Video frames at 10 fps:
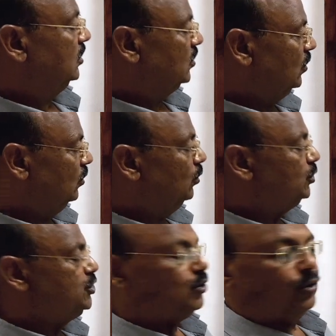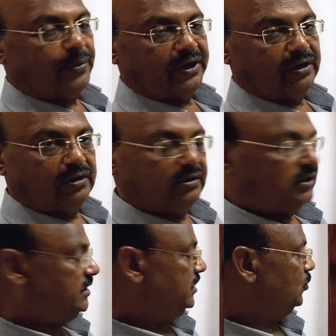closed open.
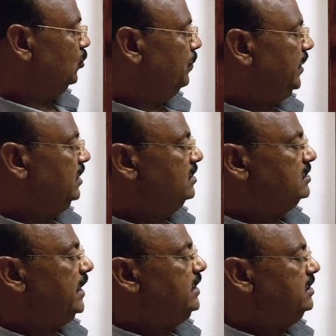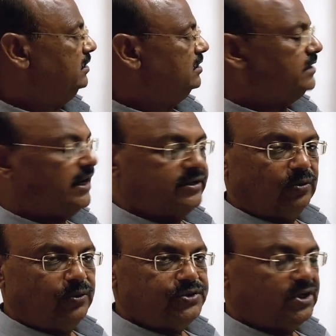This is open this side
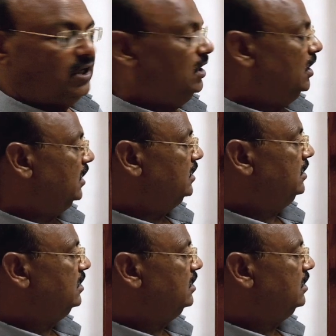closed. Another